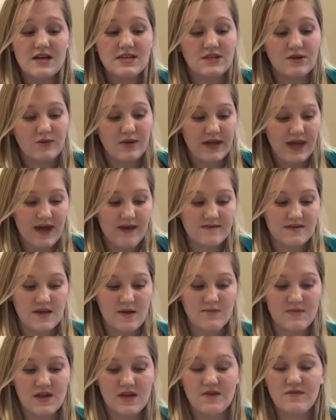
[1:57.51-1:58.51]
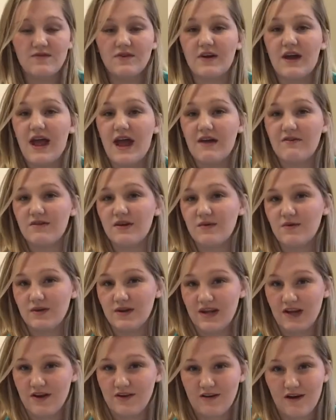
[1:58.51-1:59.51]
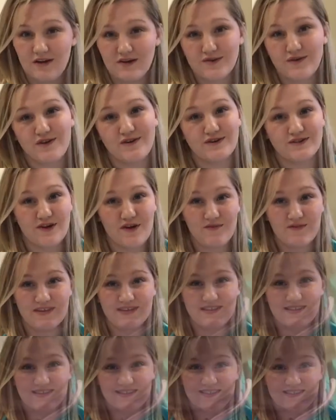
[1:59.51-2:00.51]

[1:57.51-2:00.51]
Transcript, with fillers: So we have something for everyone here at Doctor Rohner's office.